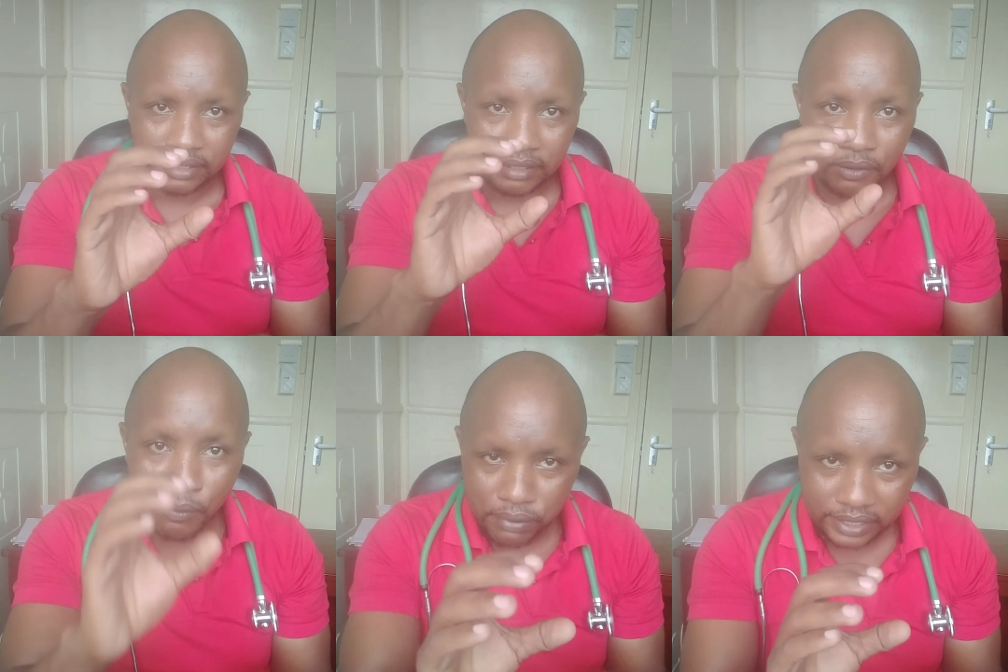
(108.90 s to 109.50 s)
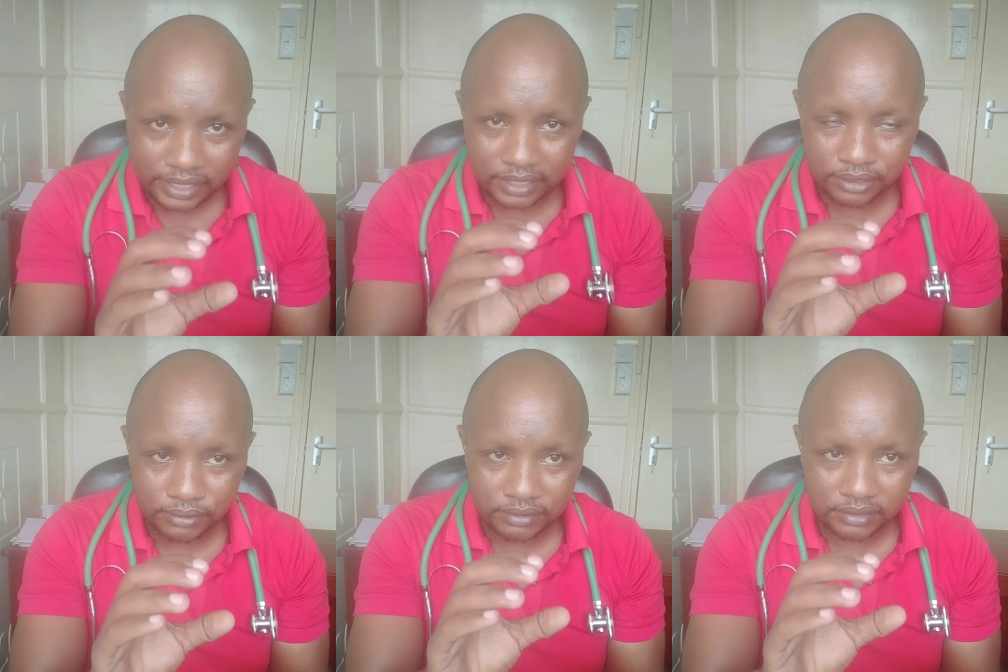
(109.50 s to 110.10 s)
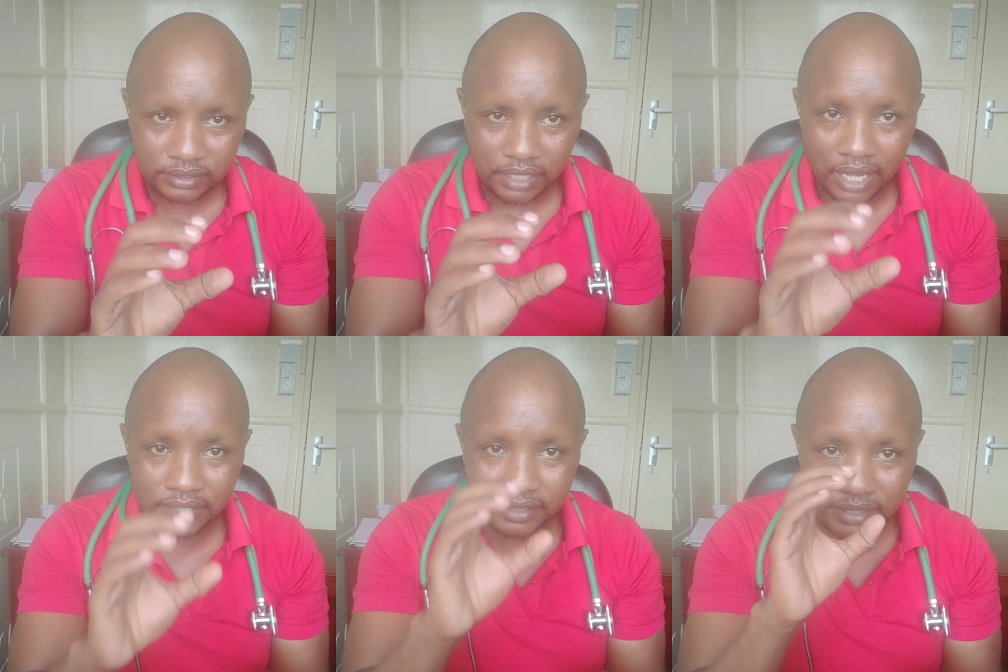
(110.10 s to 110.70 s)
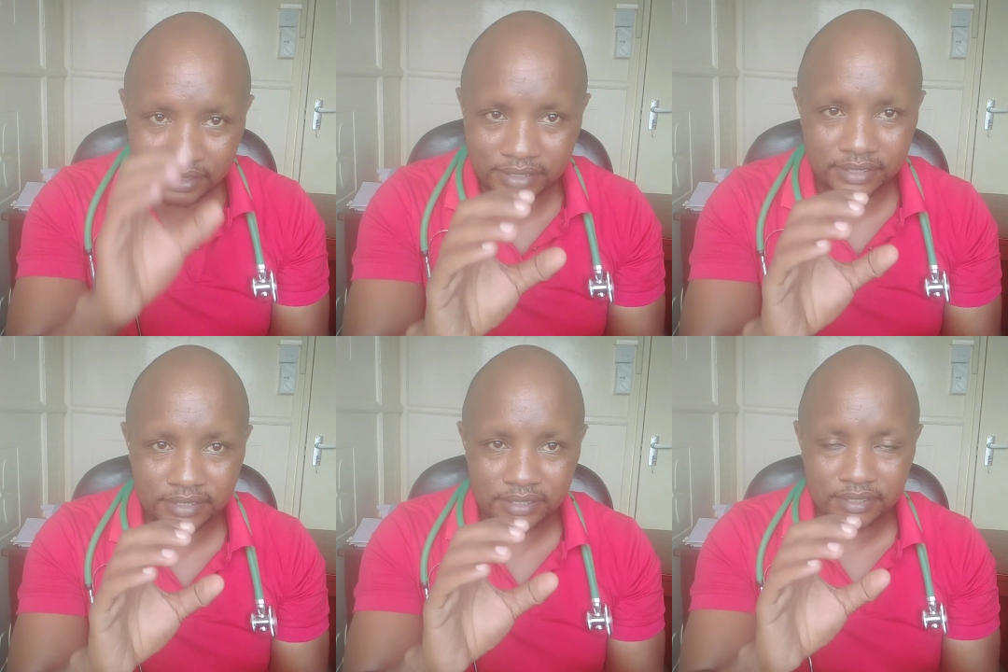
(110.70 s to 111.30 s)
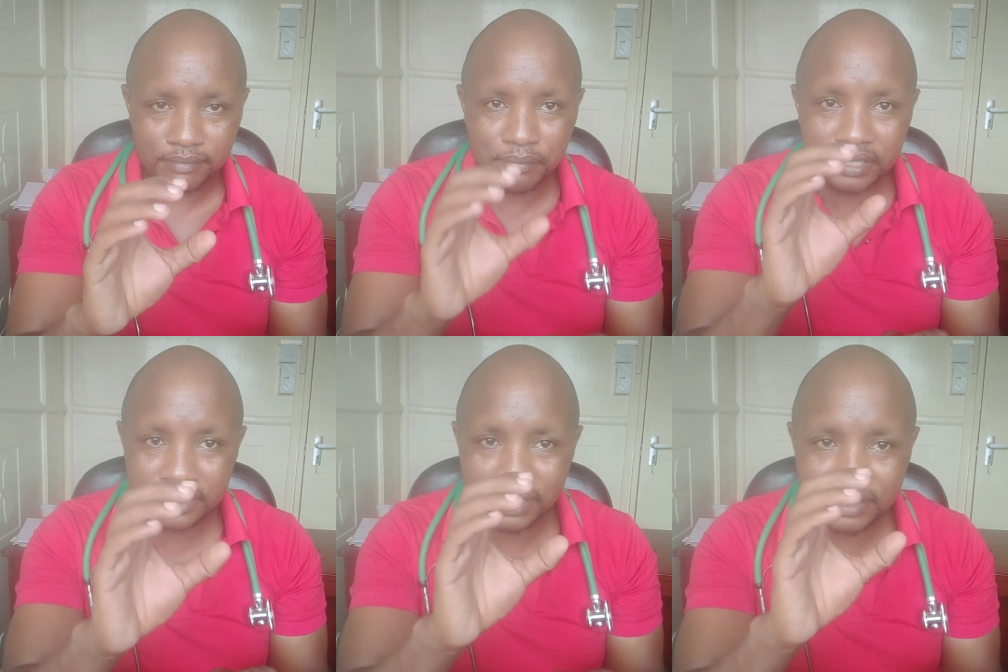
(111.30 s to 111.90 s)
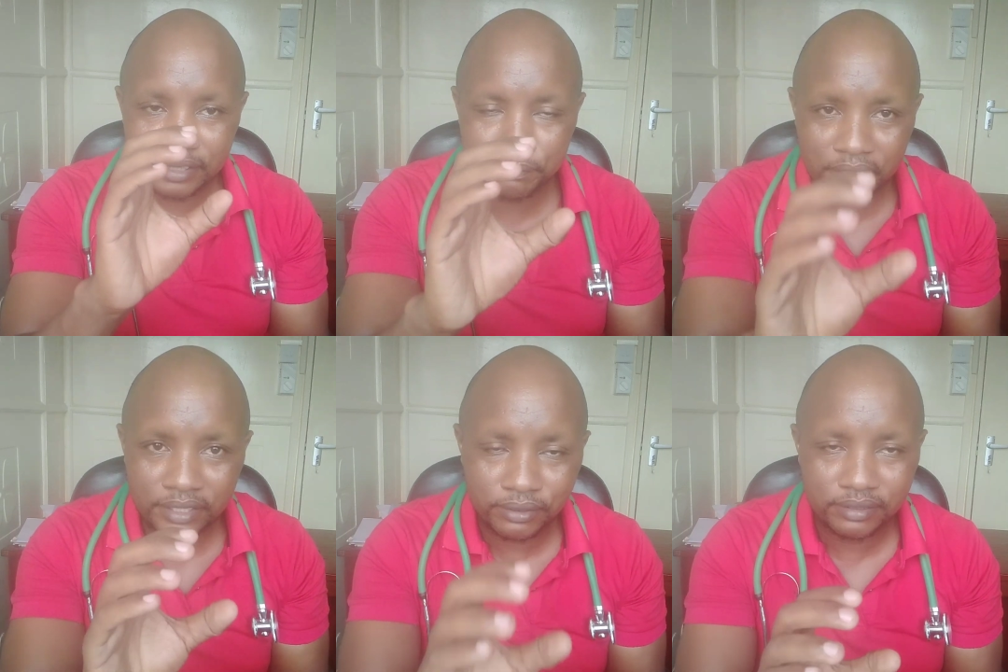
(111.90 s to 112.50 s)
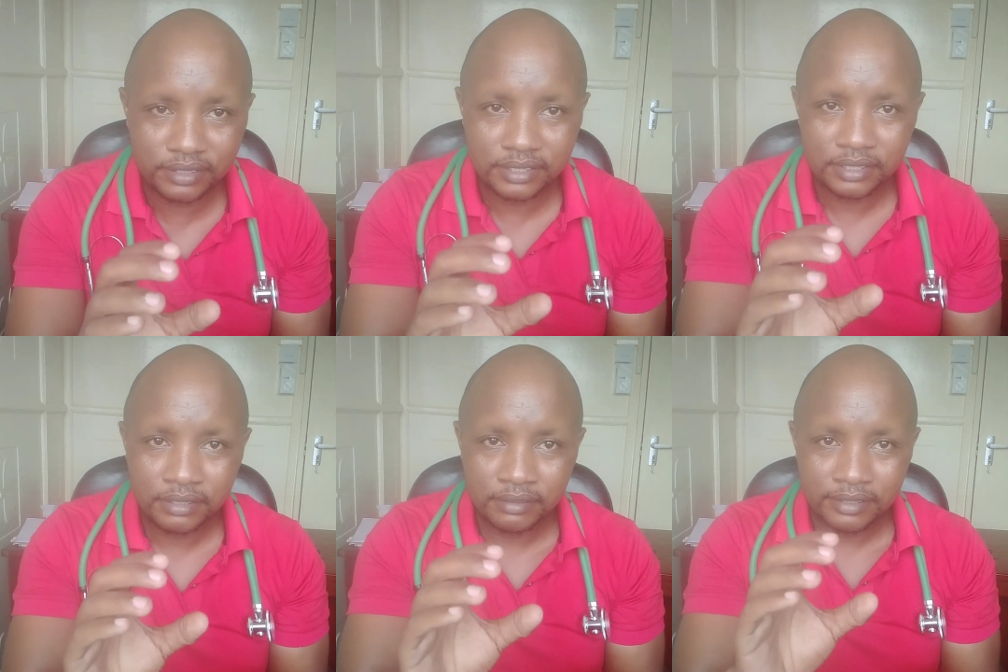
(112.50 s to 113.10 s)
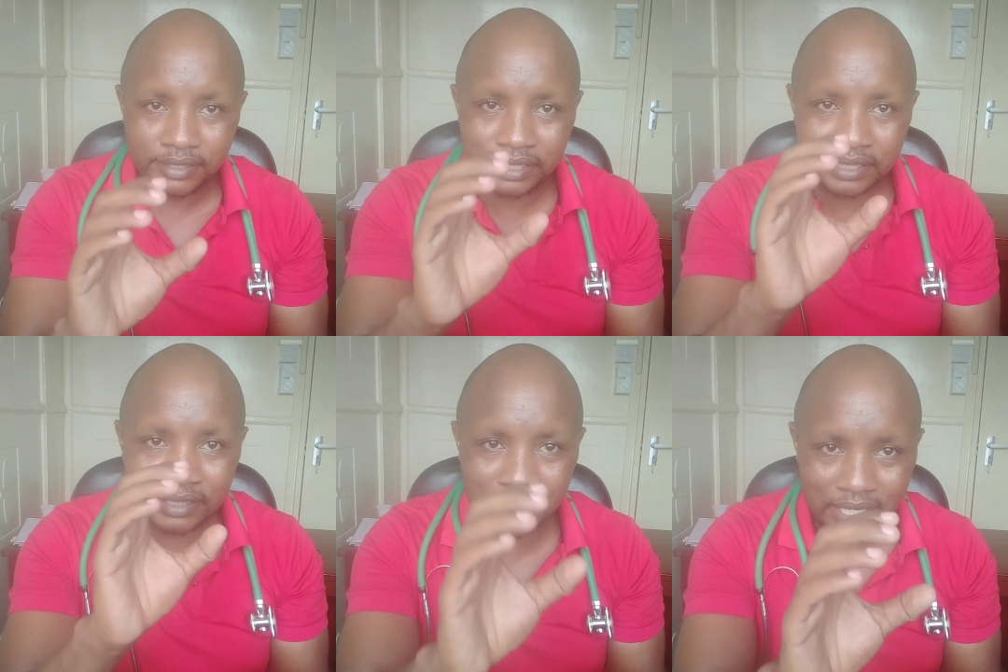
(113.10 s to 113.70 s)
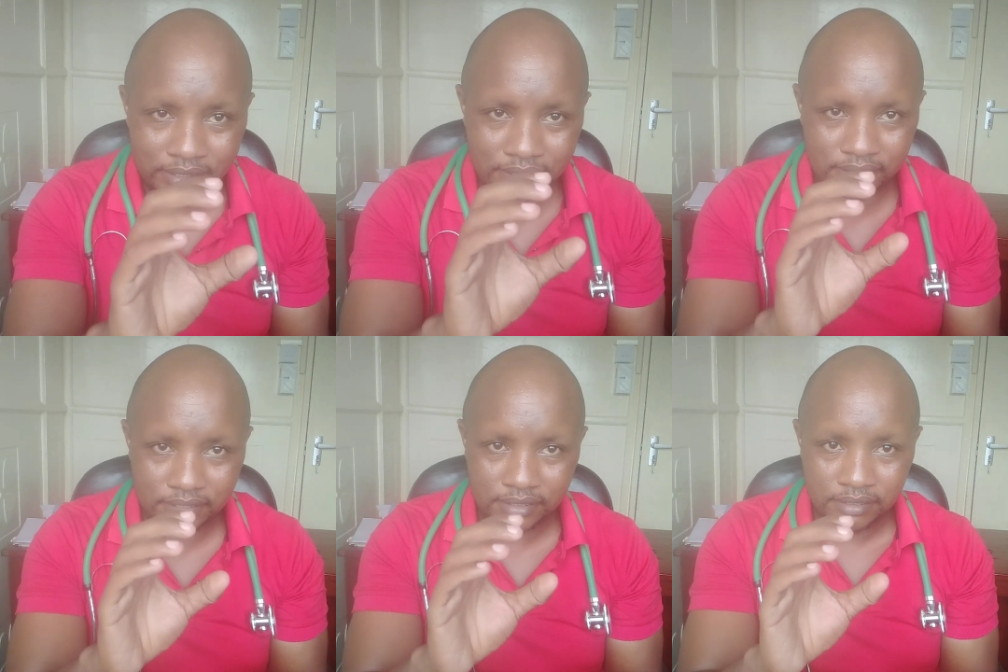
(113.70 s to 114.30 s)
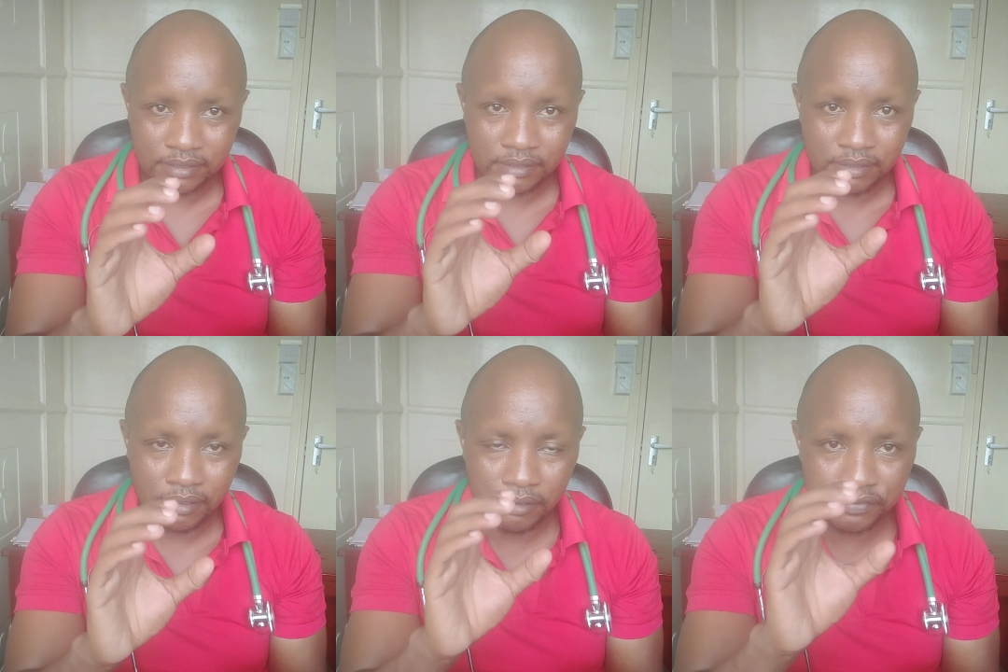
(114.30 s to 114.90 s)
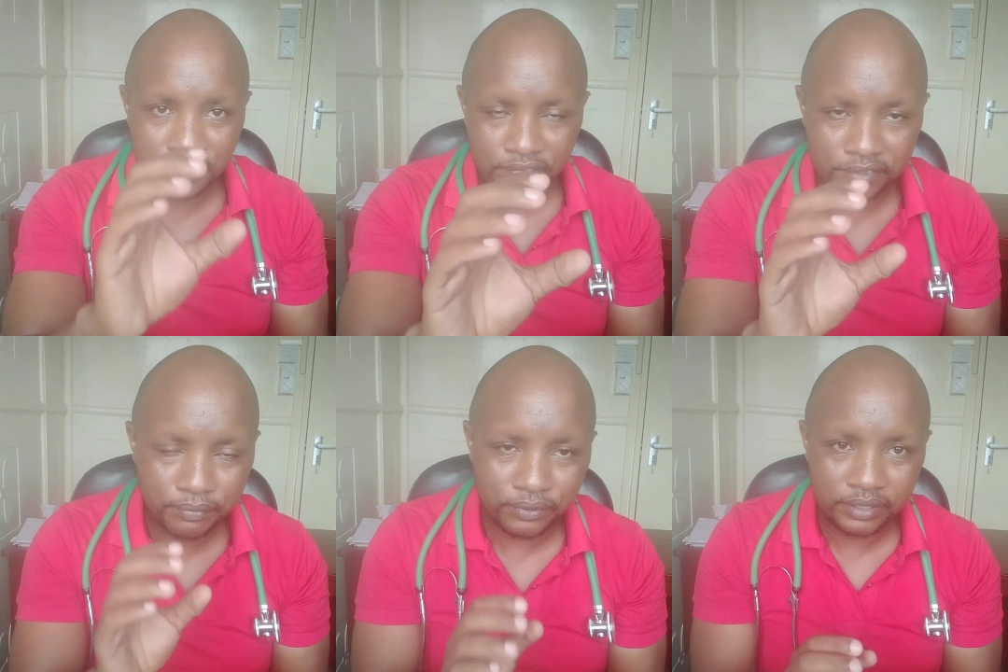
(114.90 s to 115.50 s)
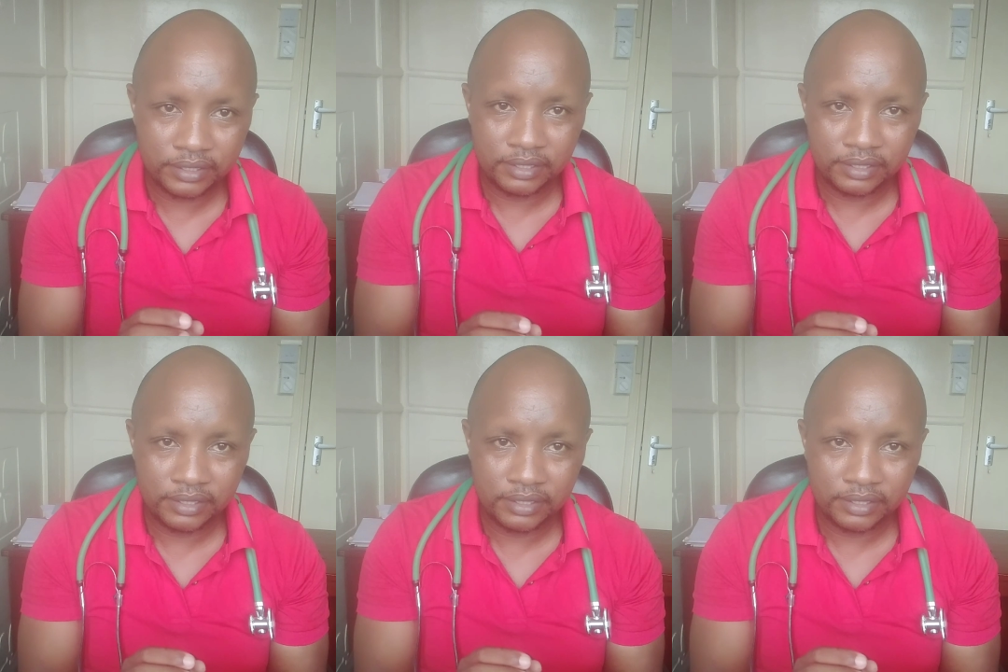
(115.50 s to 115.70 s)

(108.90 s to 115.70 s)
complications, and these majorly depend on the size of the fibroid.